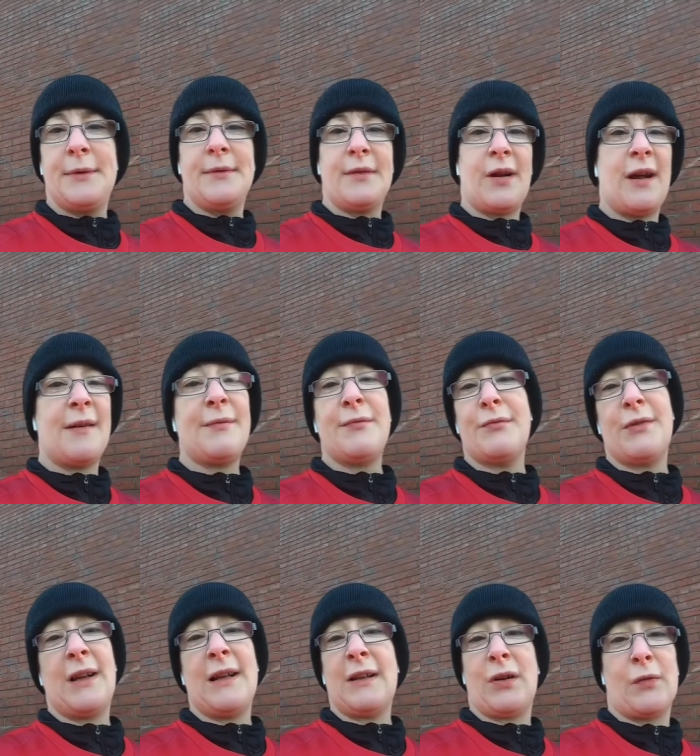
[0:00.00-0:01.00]
I haven't
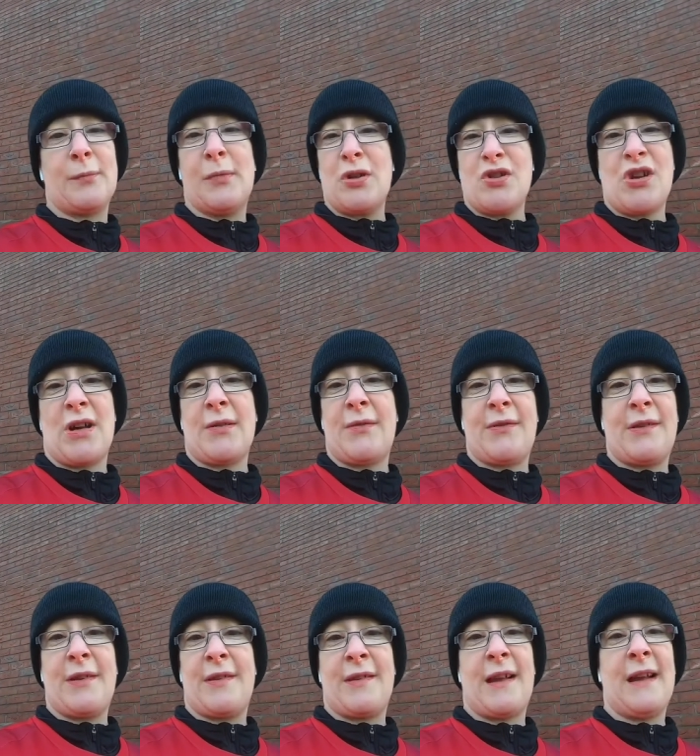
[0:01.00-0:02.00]
really got much else to
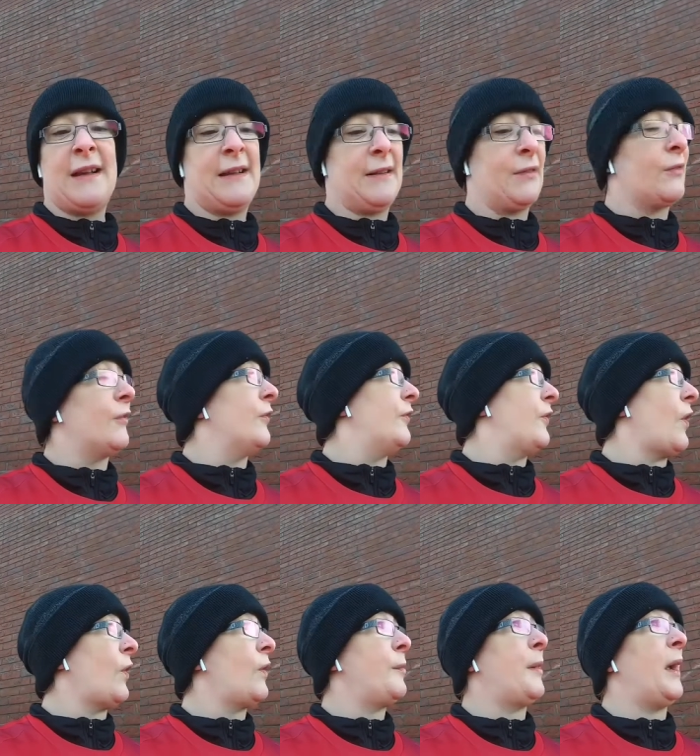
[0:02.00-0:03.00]
say or
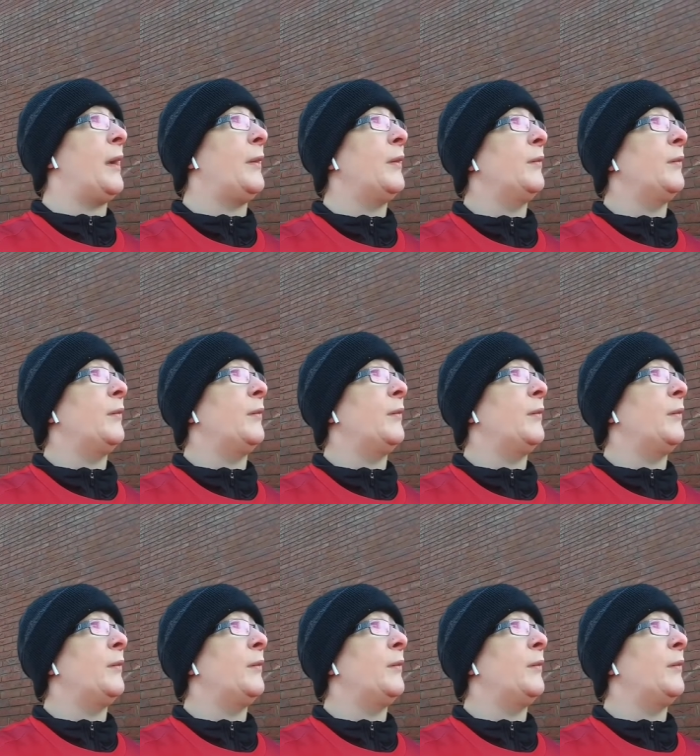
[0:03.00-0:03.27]
vlog about.